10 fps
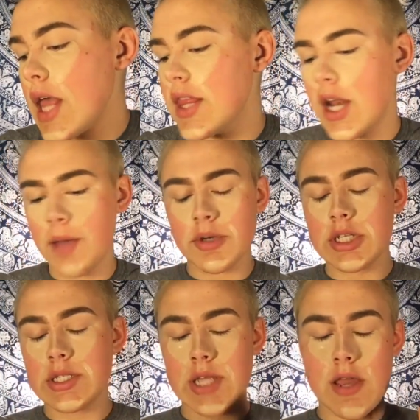And then I'm going to
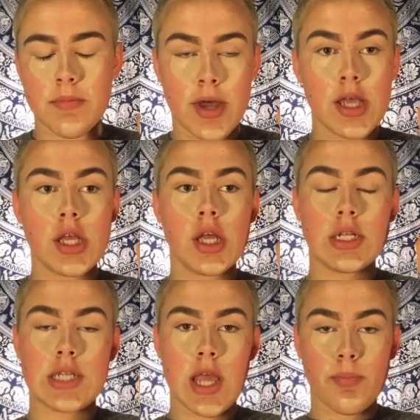just take my
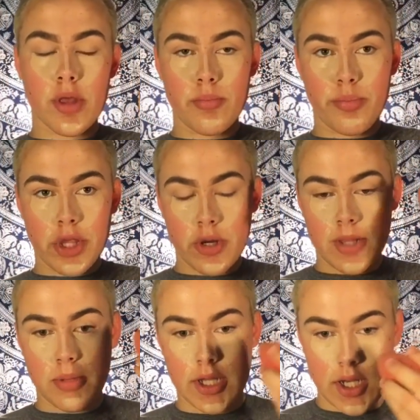damp
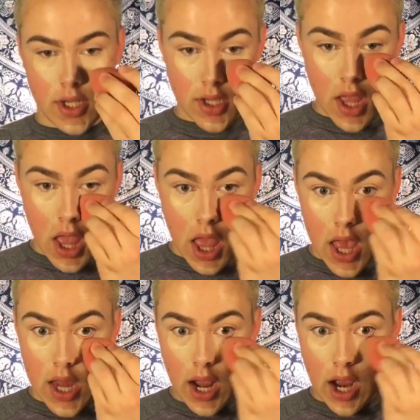Beauty Blender,
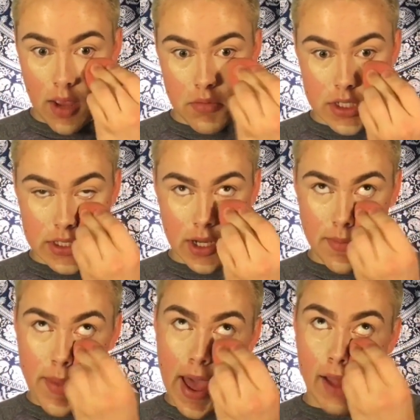and I'm just going
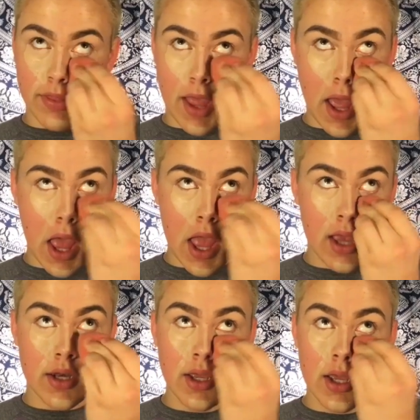to pat that
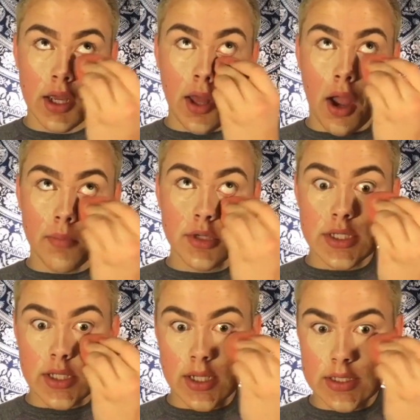in. Now I'm
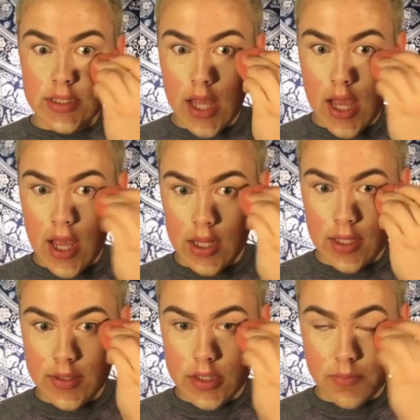just going to stay in
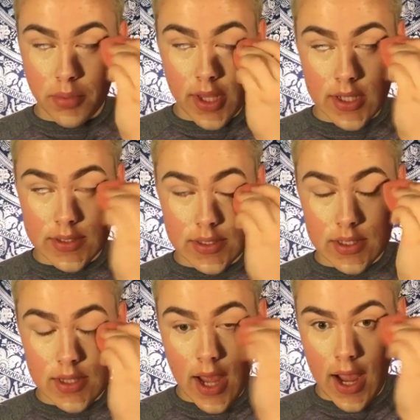this place
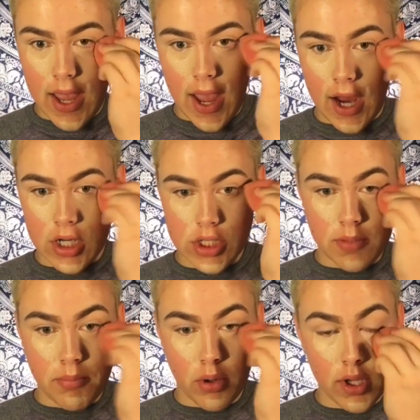that I actually
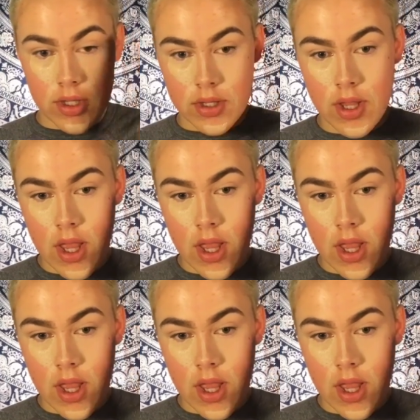put